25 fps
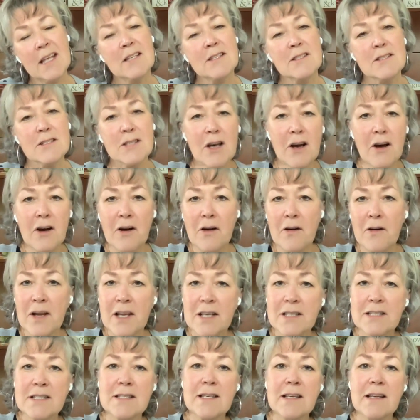So
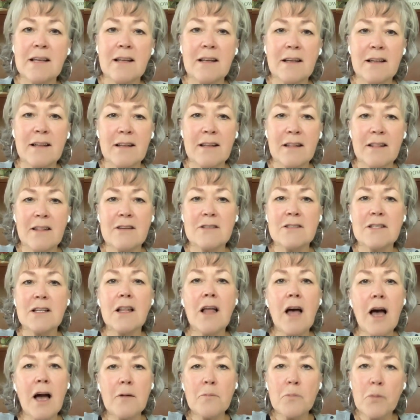there's a
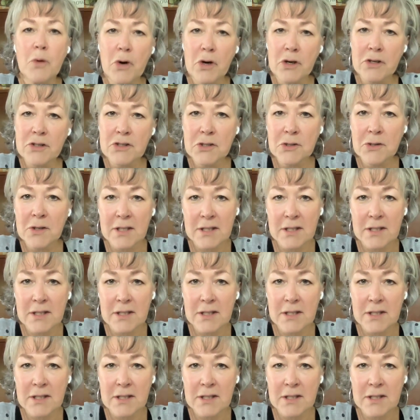lot more to